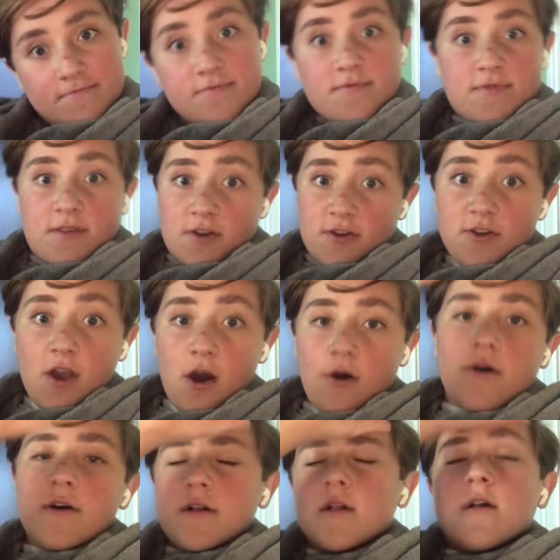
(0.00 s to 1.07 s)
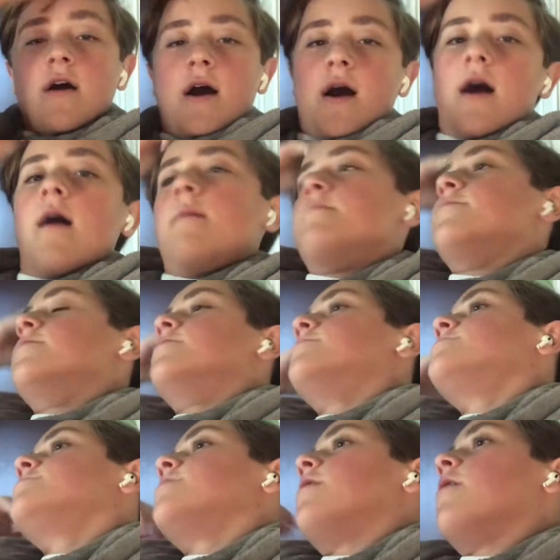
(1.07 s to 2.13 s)
There you go. Um,
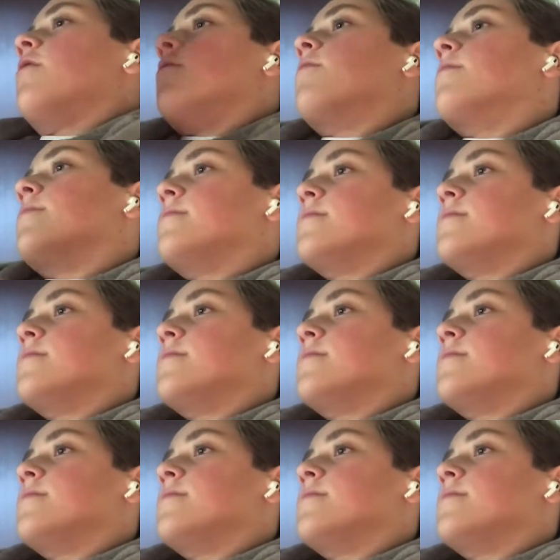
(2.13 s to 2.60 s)
so